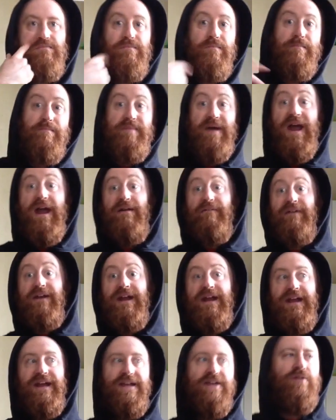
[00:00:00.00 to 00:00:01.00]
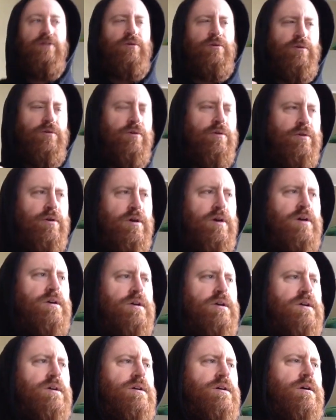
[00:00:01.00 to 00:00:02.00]
berry or
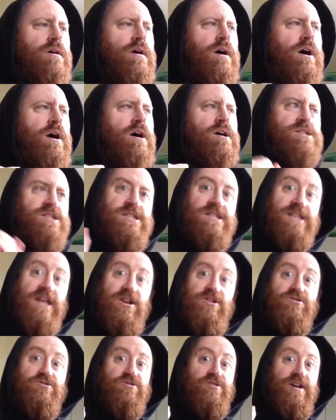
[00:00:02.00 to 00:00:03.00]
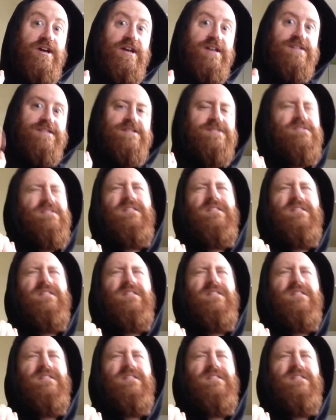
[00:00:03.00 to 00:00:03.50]
citrus.